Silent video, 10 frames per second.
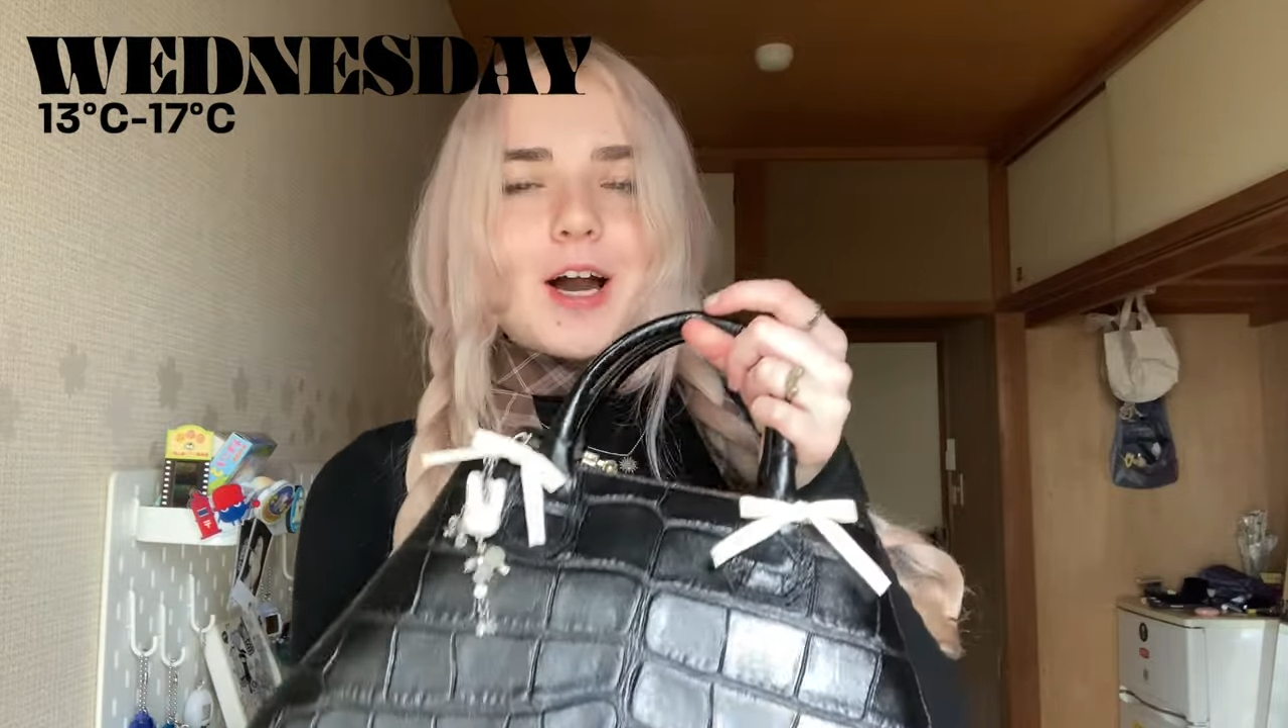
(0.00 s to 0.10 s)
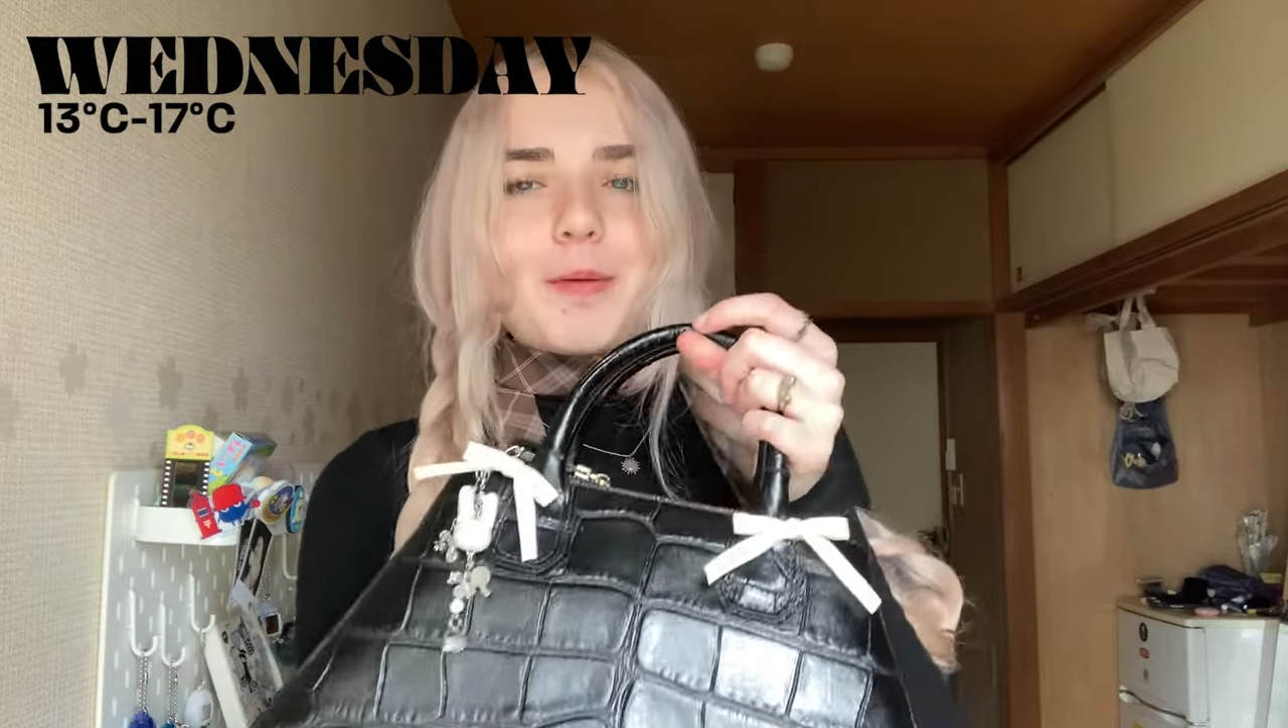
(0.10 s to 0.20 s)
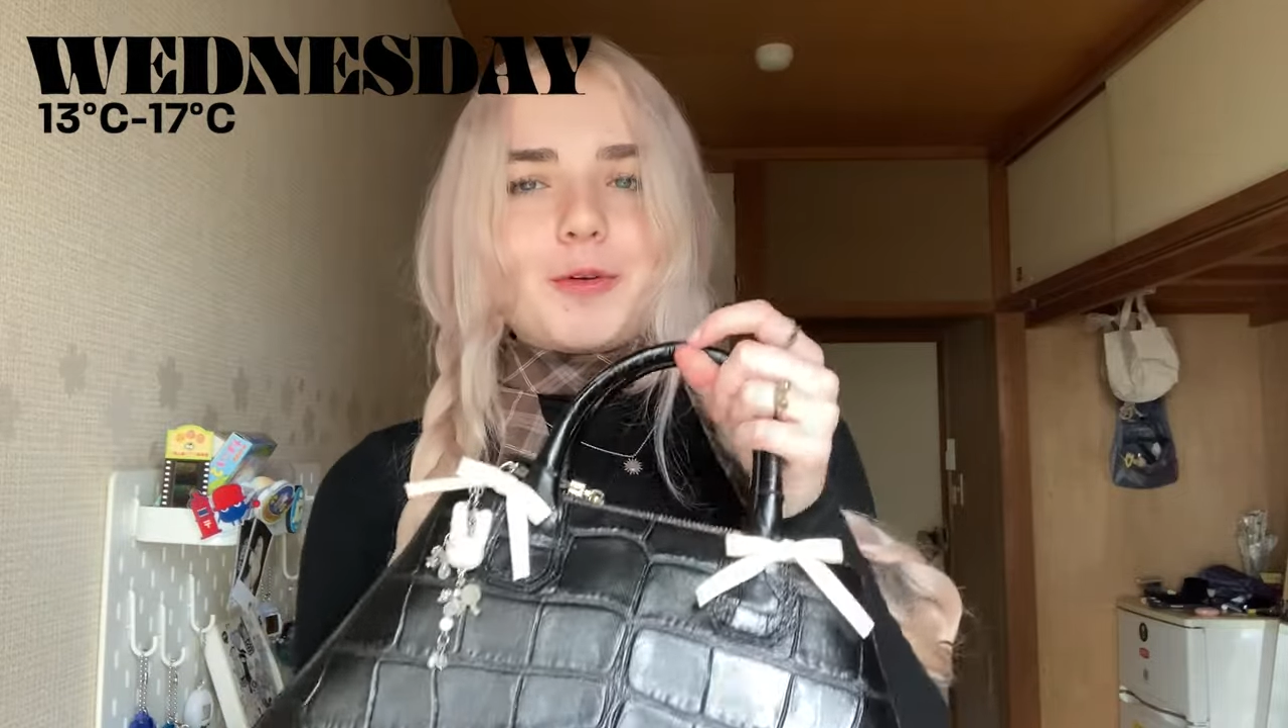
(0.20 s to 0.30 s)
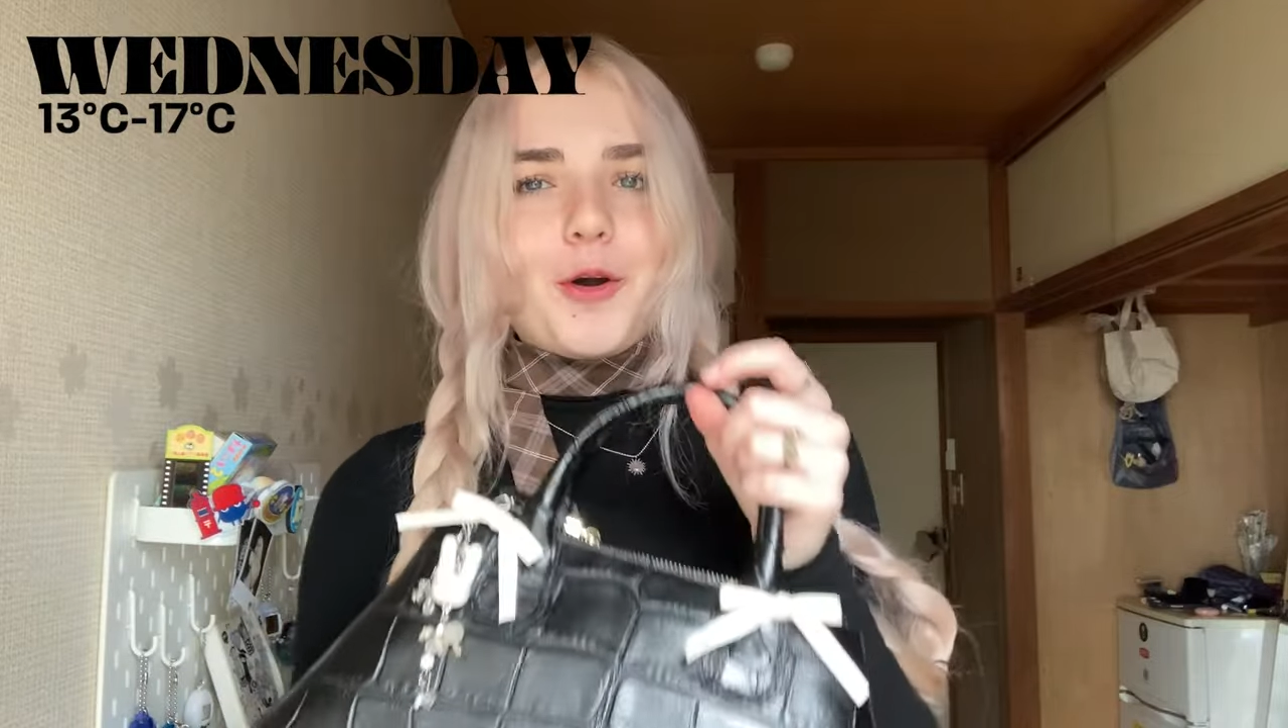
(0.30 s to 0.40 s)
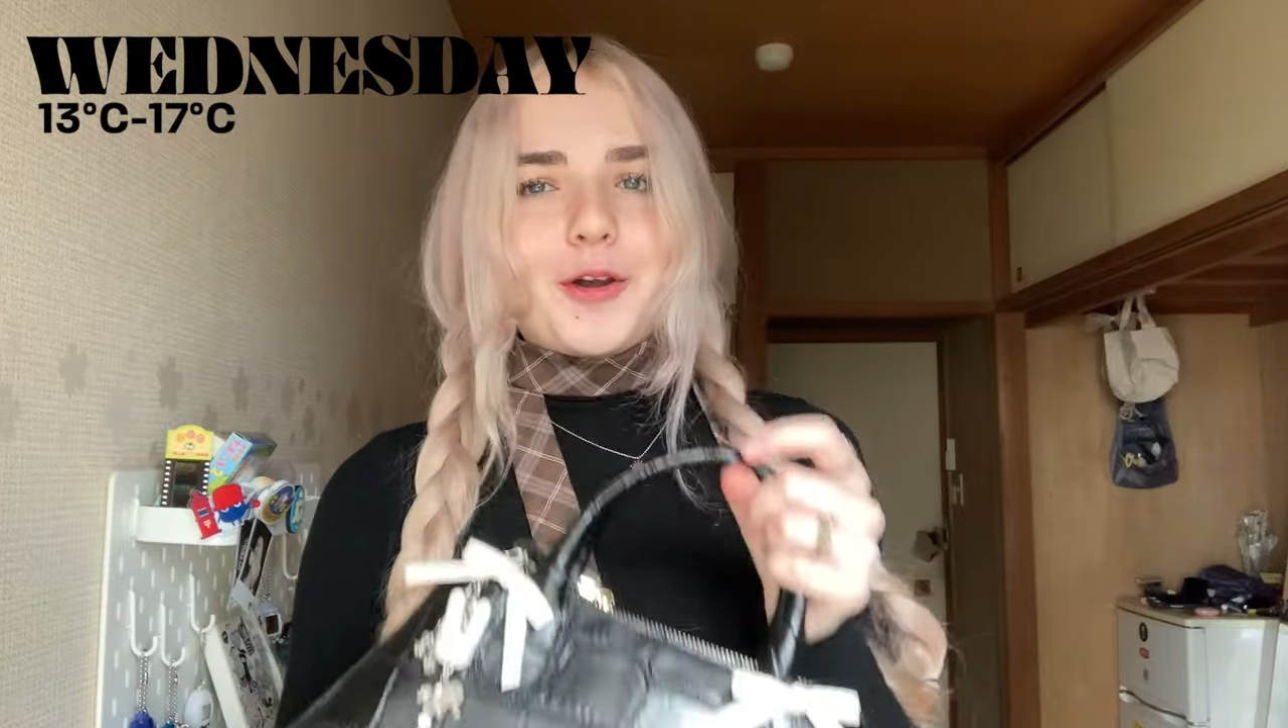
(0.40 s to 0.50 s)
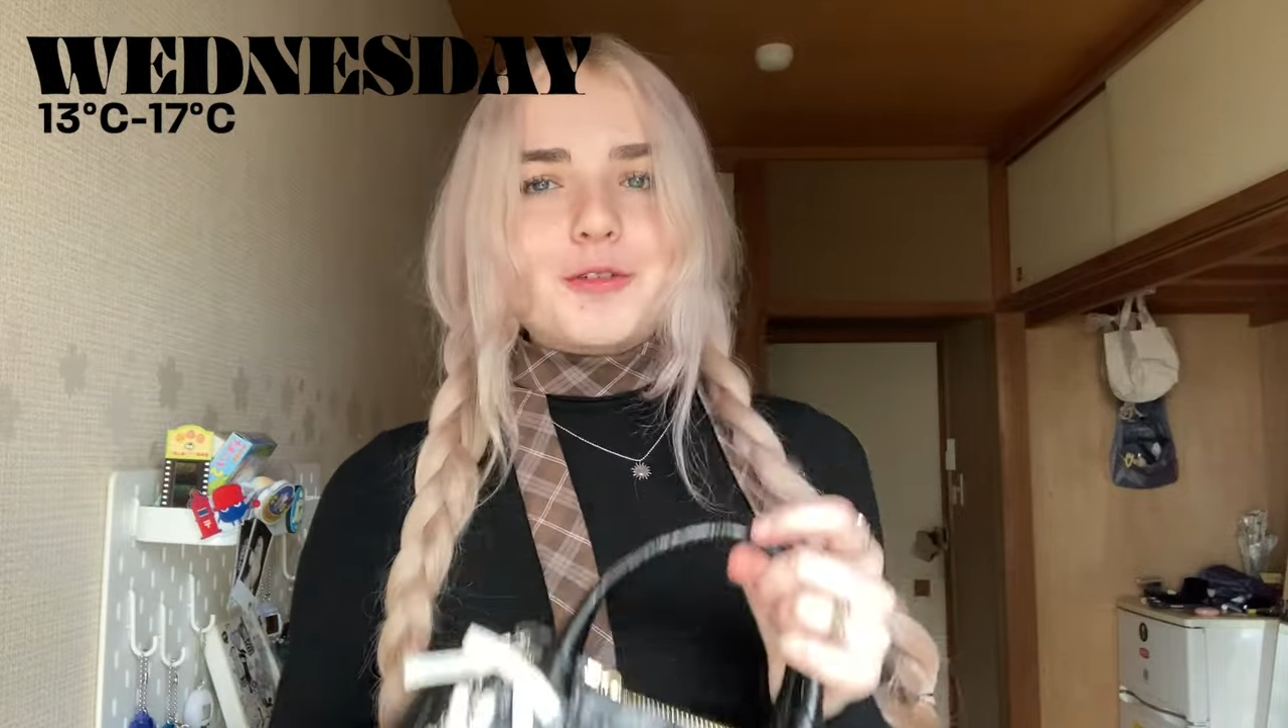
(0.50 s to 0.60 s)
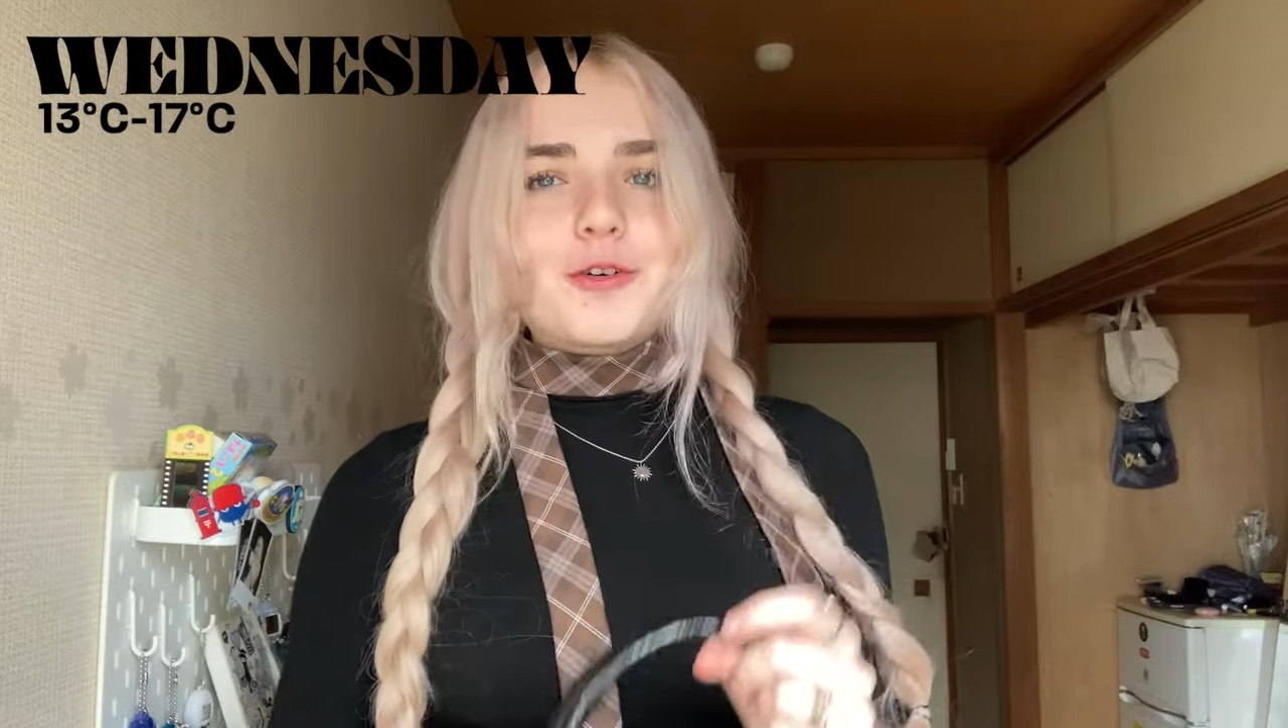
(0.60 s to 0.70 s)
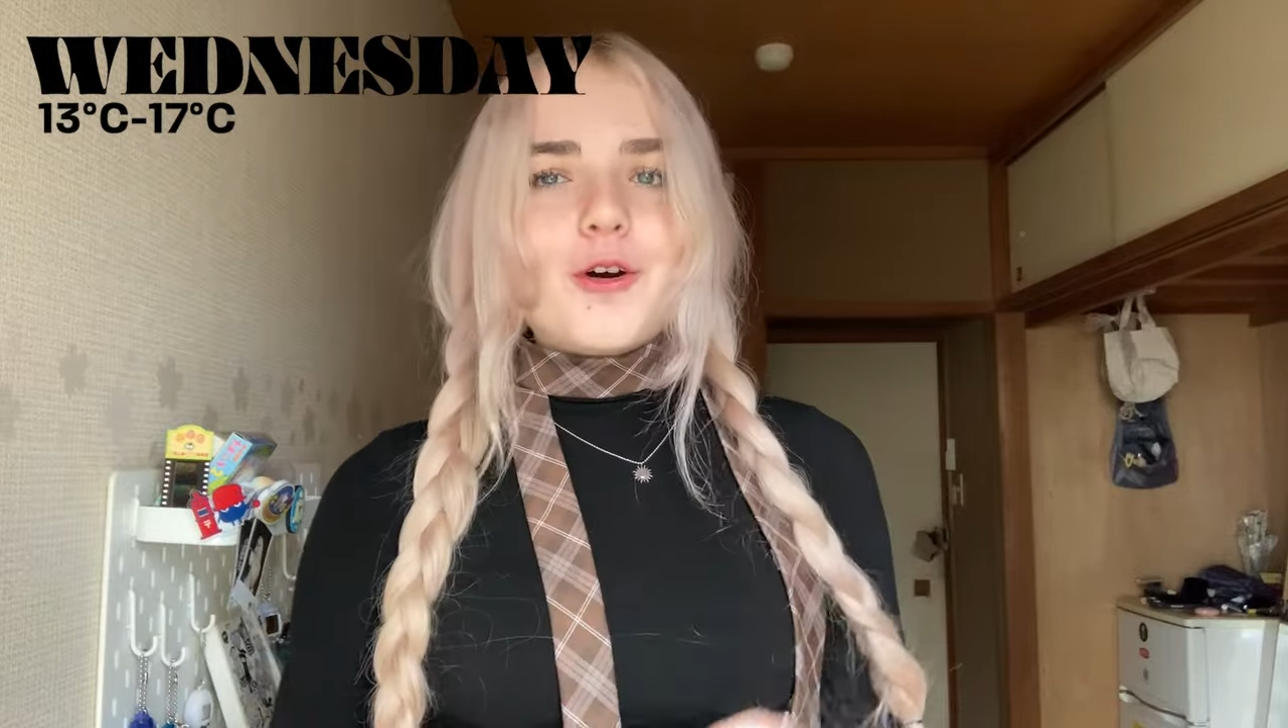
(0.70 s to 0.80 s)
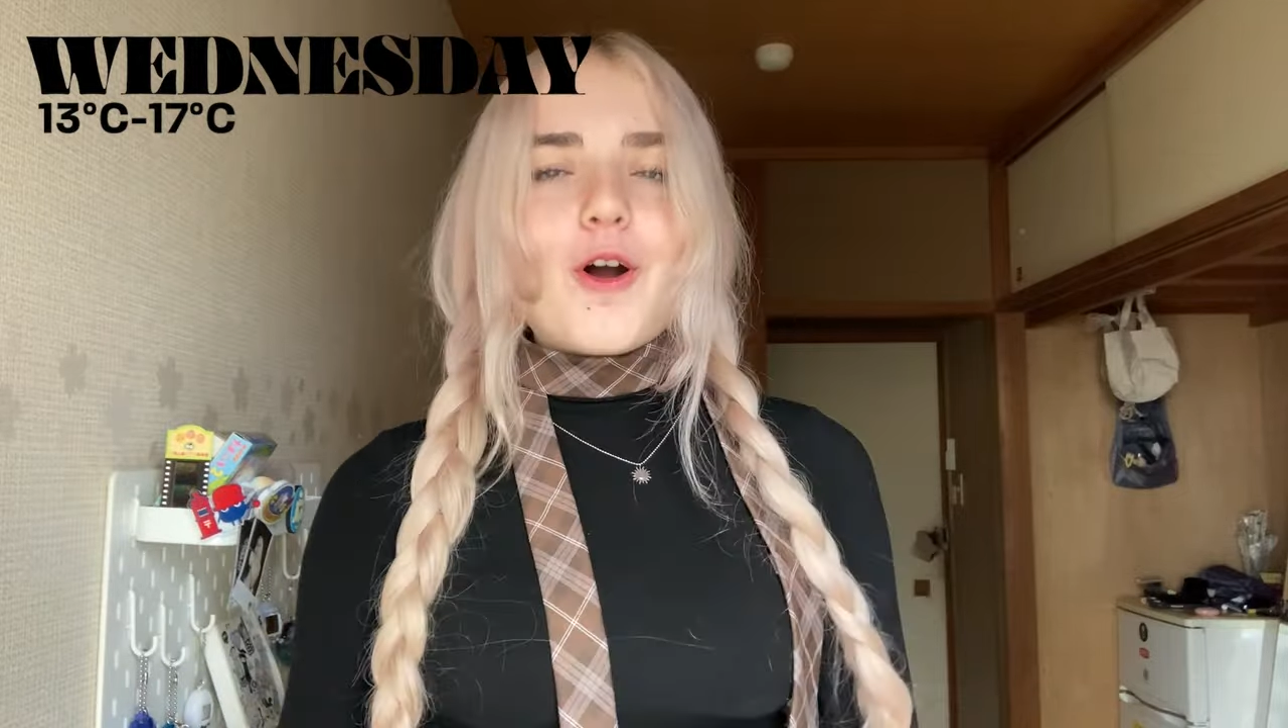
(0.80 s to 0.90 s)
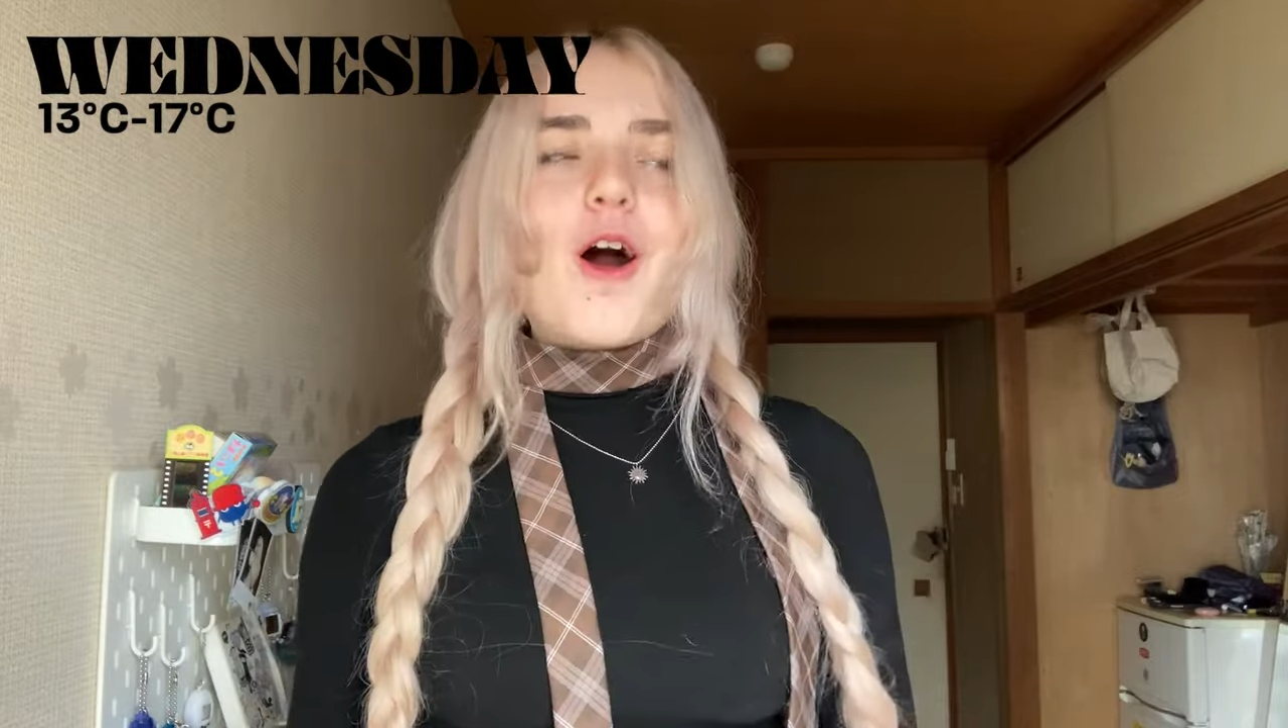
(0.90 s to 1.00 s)
I'm going
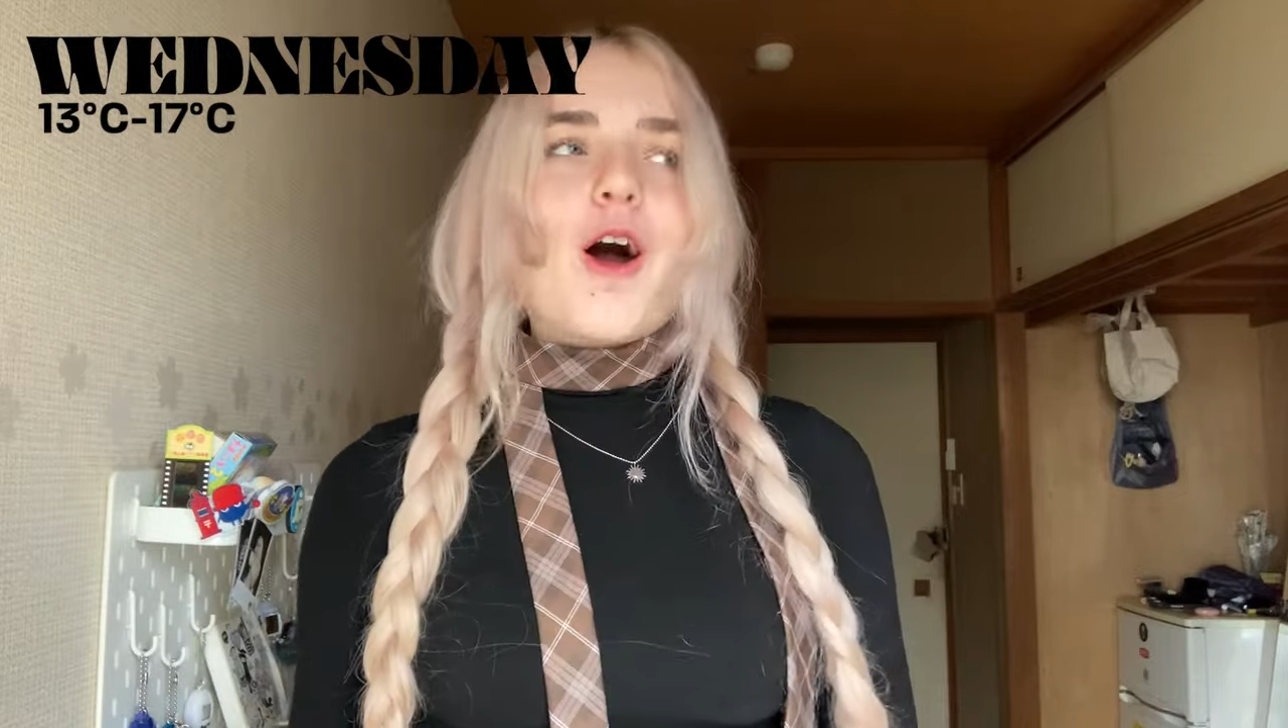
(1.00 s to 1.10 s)
for,